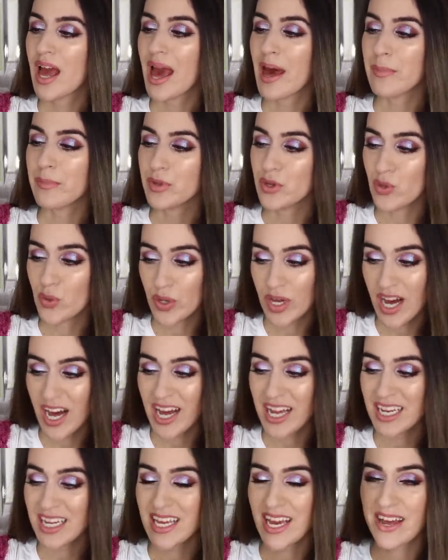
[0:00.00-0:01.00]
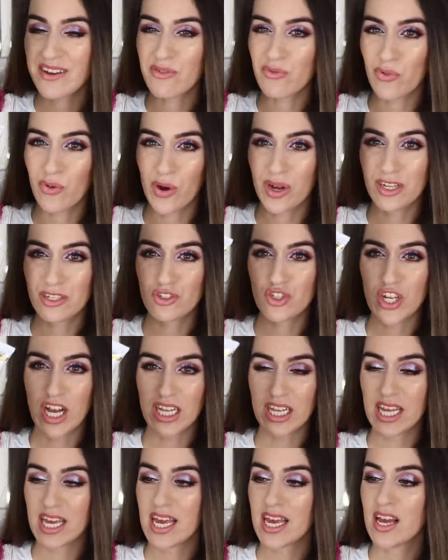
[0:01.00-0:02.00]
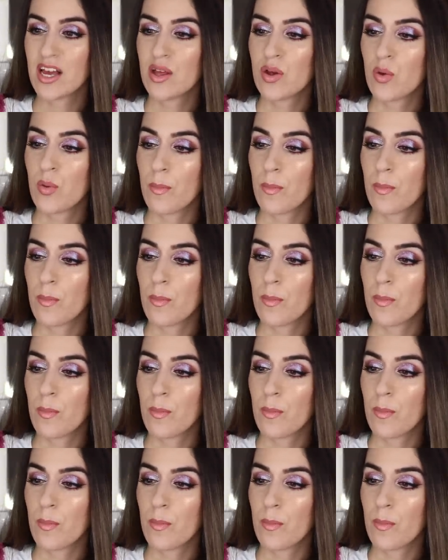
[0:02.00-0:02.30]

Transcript: and Manuka Honey and Royal Jelly